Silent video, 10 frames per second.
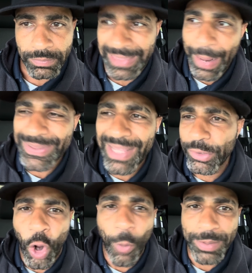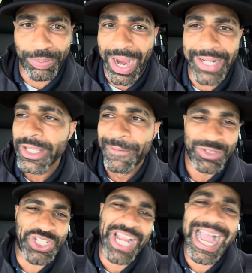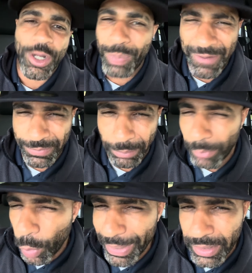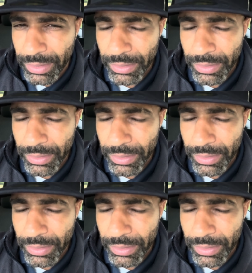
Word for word: That was never Kobe Bryant shying away from the moment.